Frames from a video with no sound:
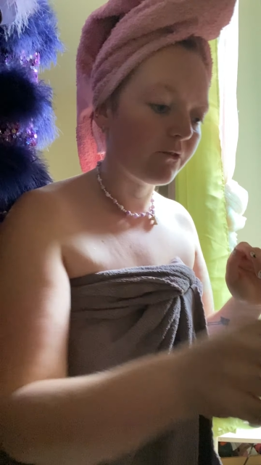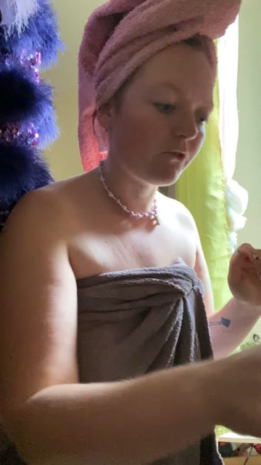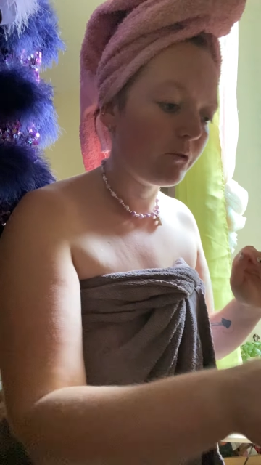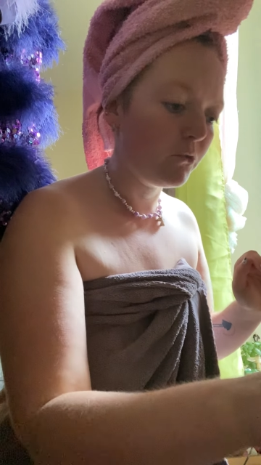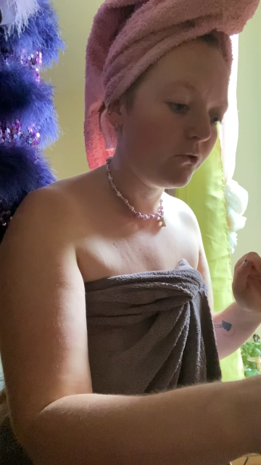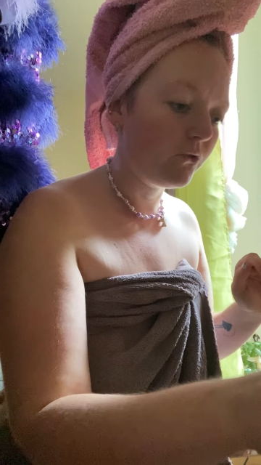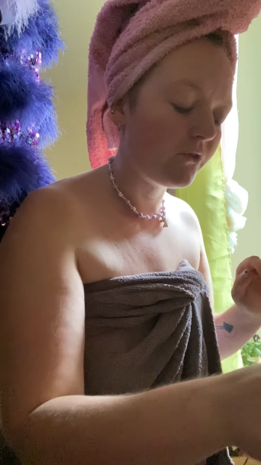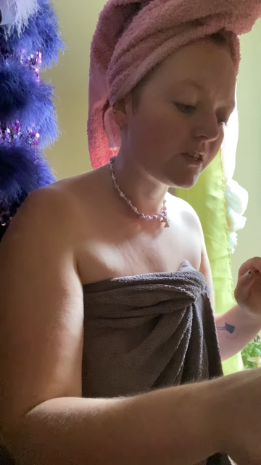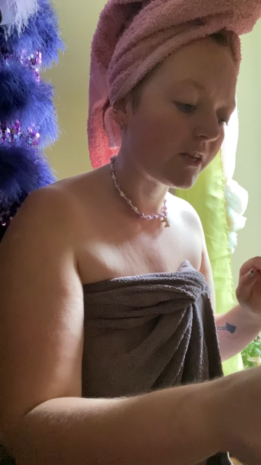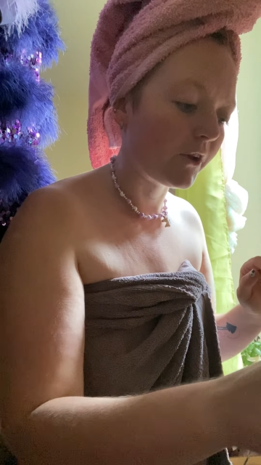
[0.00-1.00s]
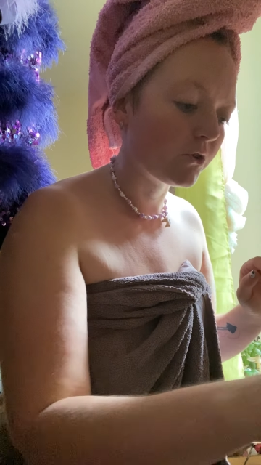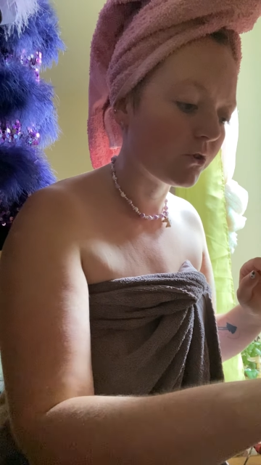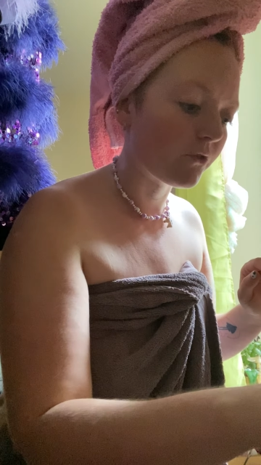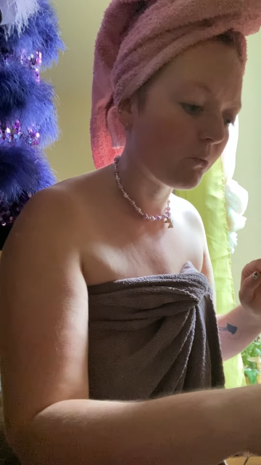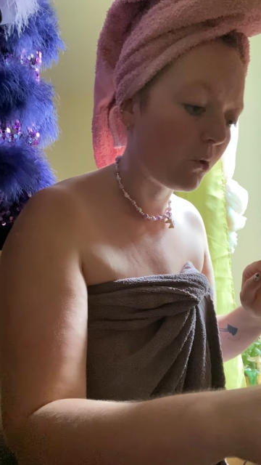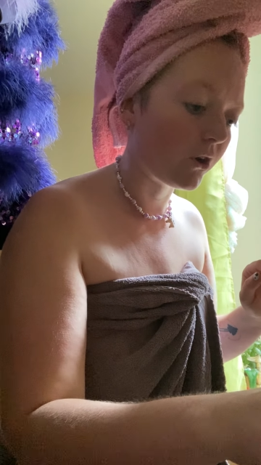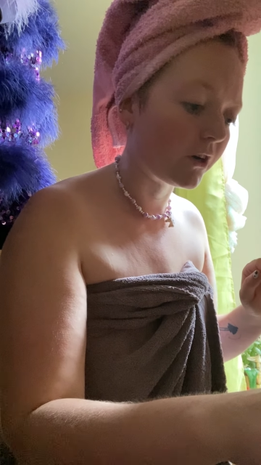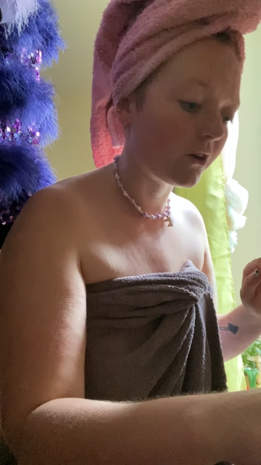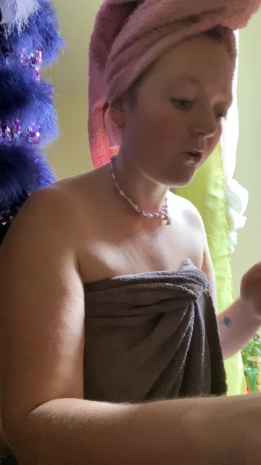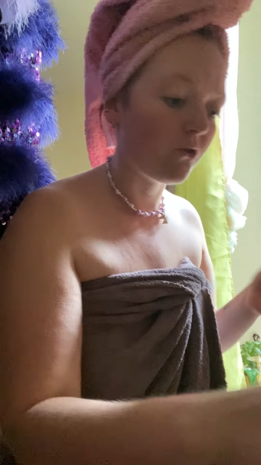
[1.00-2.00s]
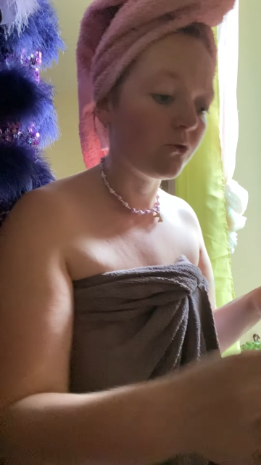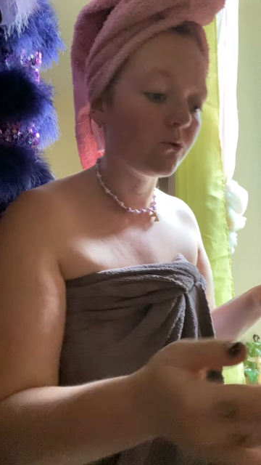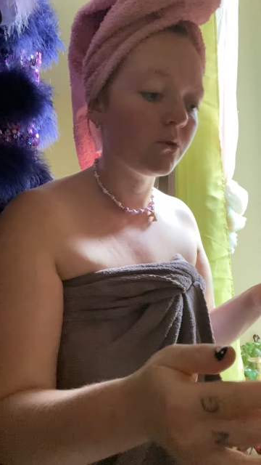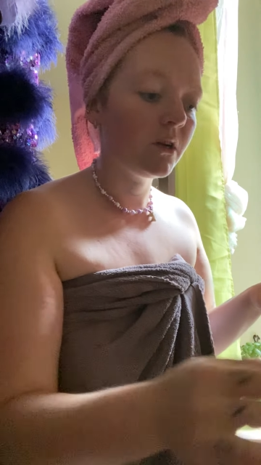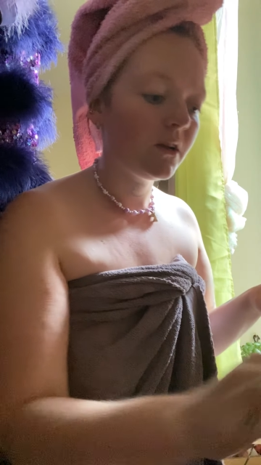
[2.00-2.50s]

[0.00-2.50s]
remove the sound of the water, although